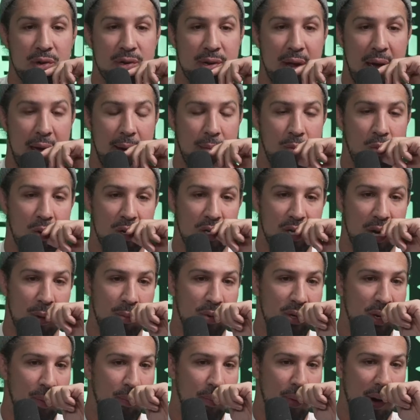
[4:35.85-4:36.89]
time one
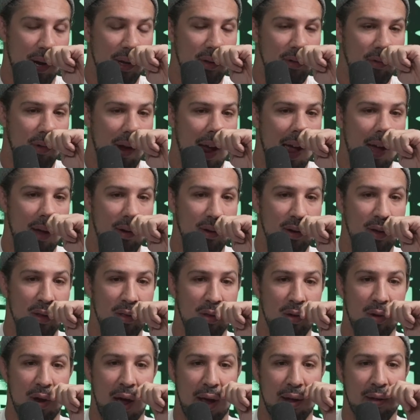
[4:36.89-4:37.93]
championship breaks ground in the
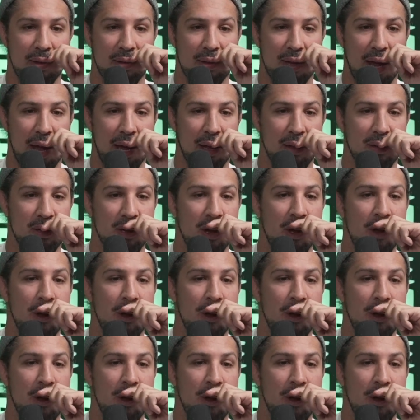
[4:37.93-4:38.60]
United States.